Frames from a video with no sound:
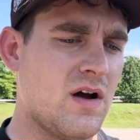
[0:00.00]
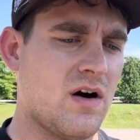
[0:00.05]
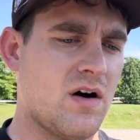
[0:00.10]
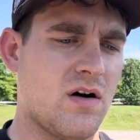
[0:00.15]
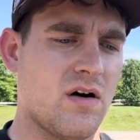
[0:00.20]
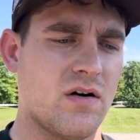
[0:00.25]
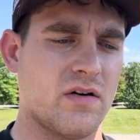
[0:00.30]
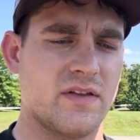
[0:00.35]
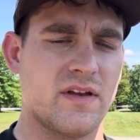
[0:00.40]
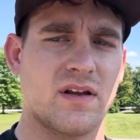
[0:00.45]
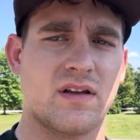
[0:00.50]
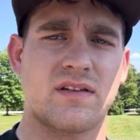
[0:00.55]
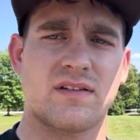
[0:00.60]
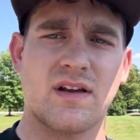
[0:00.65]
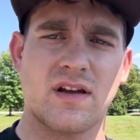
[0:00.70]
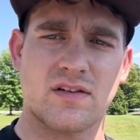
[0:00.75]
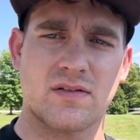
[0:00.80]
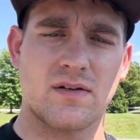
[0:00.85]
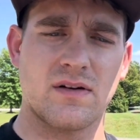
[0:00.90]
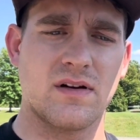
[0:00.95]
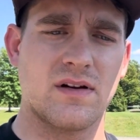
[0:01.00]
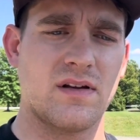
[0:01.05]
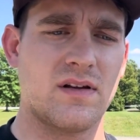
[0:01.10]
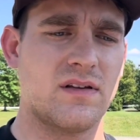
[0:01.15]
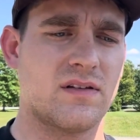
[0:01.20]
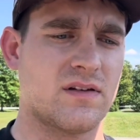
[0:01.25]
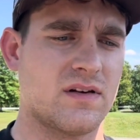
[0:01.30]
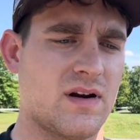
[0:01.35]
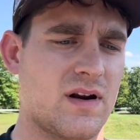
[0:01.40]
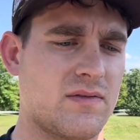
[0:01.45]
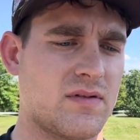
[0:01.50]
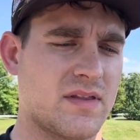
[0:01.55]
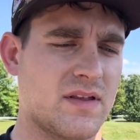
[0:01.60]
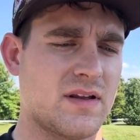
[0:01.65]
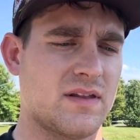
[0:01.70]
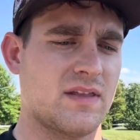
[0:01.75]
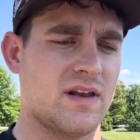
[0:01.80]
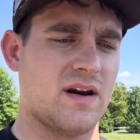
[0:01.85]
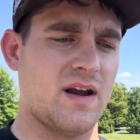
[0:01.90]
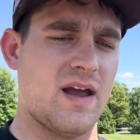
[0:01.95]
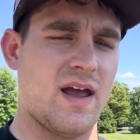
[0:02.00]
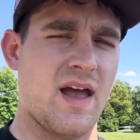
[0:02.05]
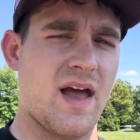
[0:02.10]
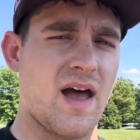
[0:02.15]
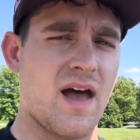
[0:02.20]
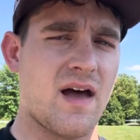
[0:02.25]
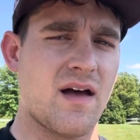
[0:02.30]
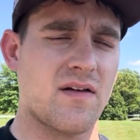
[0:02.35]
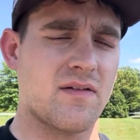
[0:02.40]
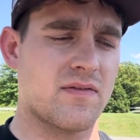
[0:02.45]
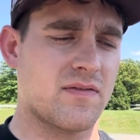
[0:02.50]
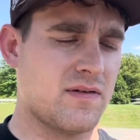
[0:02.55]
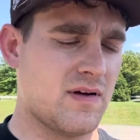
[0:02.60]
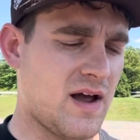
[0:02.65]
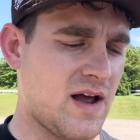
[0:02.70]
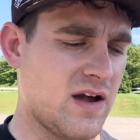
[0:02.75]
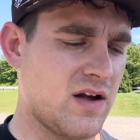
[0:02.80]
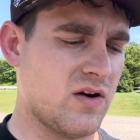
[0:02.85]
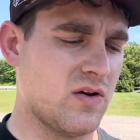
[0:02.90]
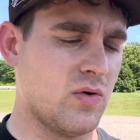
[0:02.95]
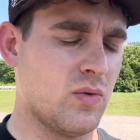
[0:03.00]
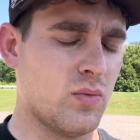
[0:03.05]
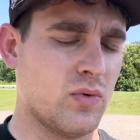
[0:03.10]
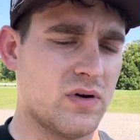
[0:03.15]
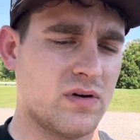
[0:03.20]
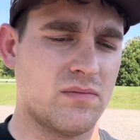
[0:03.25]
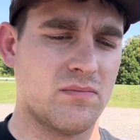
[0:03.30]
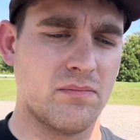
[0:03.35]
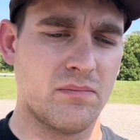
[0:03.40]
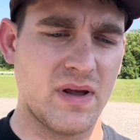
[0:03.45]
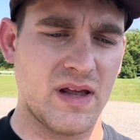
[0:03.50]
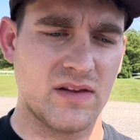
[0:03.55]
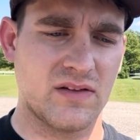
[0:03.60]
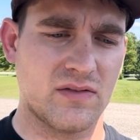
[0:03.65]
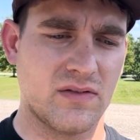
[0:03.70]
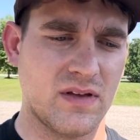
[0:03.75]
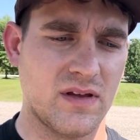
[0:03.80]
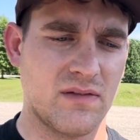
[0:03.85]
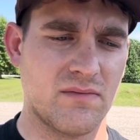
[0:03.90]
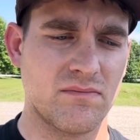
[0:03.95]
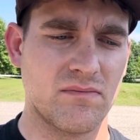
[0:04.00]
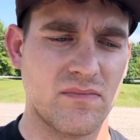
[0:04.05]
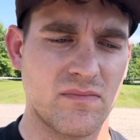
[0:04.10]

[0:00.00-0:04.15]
All the accessories and everything that I have, I knew would basically,